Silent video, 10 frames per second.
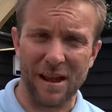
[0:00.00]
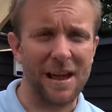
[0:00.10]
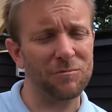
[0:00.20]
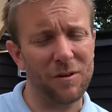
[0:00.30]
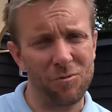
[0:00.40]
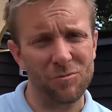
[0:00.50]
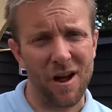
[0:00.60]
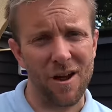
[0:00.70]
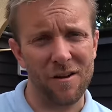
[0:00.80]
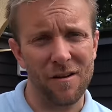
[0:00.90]
as we all
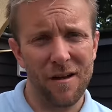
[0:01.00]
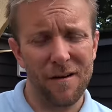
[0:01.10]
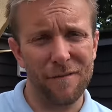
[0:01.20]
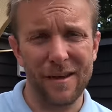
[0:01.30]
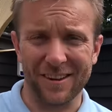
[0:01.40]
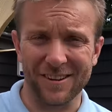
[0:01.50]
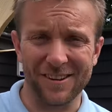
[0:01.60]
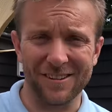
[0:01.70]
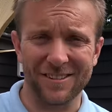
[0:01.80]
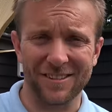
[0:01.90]
know,
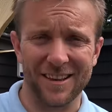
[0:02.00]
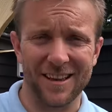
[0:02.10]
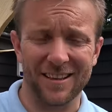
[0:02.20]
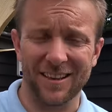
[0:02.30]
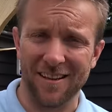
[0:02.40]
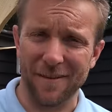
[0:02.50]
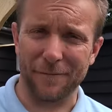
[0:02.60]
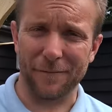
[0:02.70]
vicars love,